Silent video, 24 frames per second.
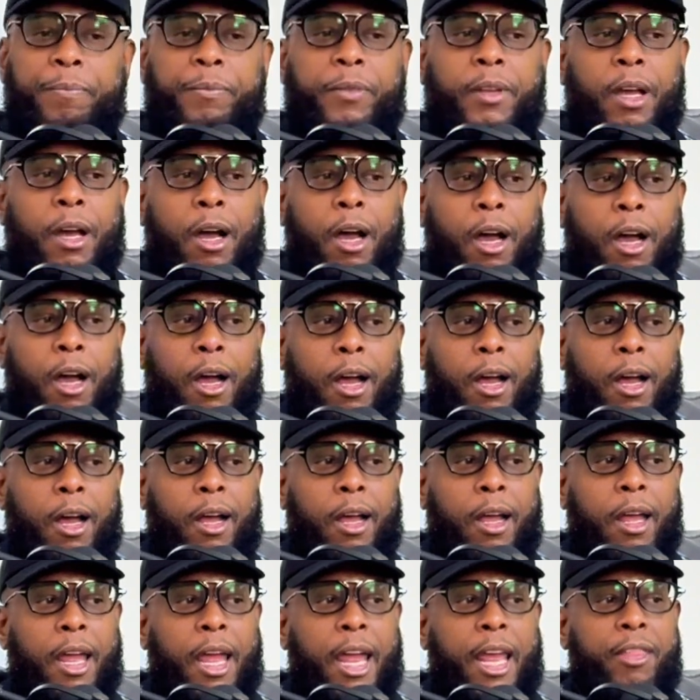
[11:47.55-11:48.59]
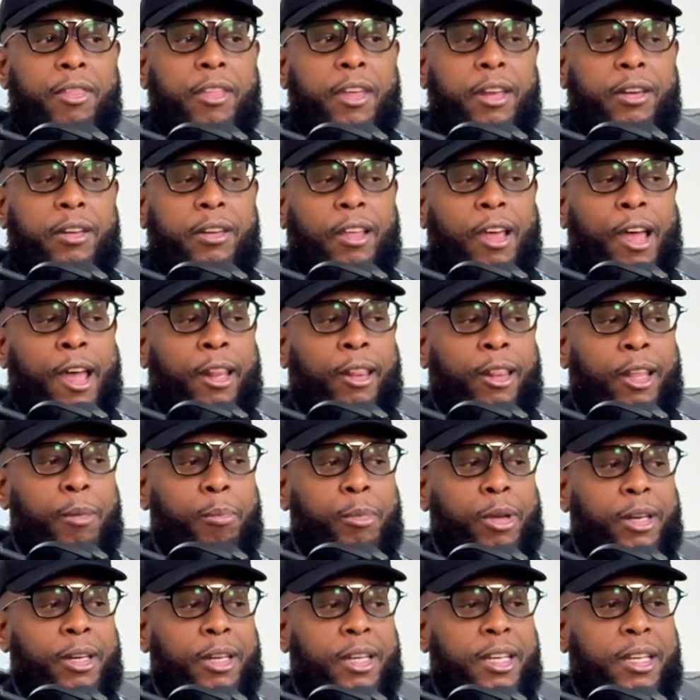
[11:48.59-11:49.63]
And then Don
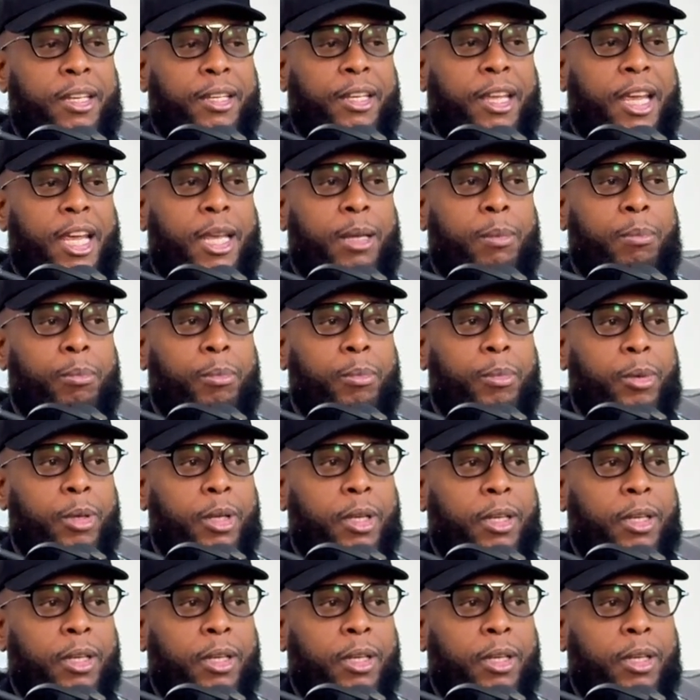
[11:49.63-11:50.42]
Lemon, he came